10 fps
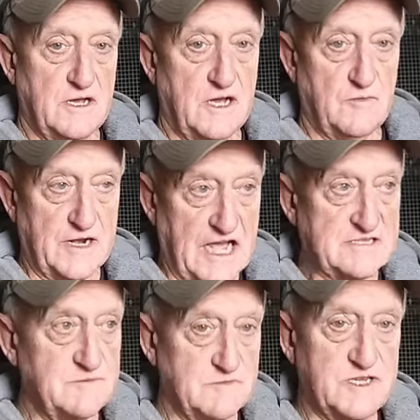when
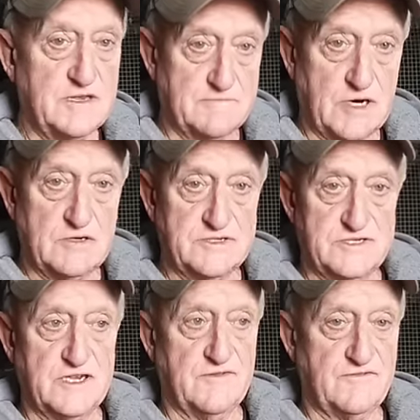Heitzman was getting birds and
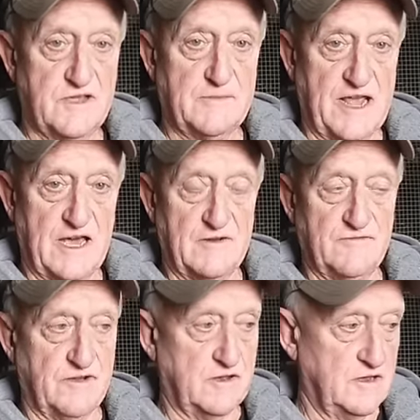stuff coming out
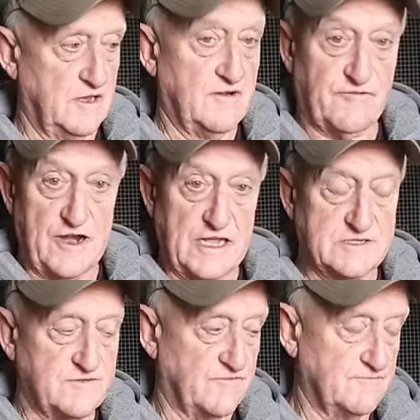of
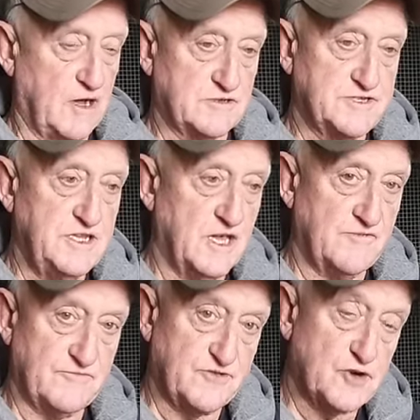France from Paul Sion,
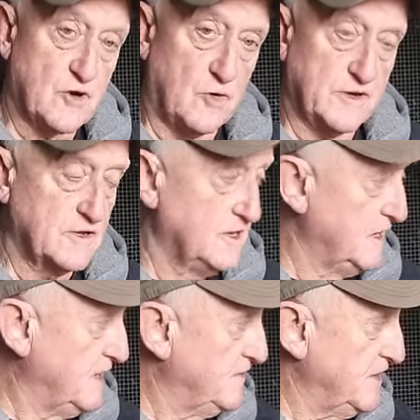from Tourcoing,
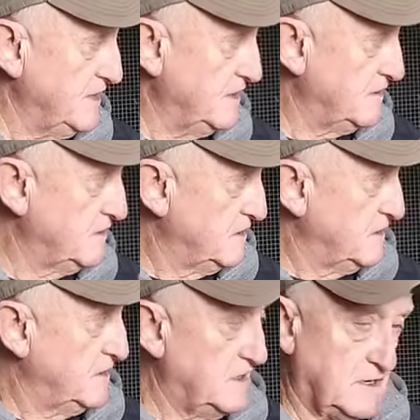
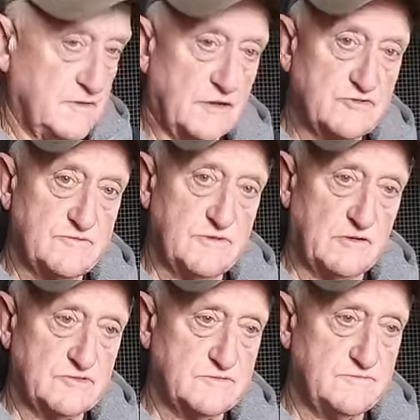
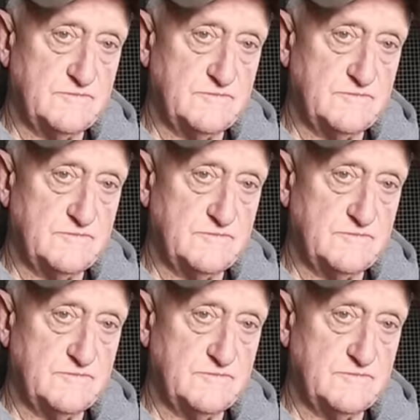those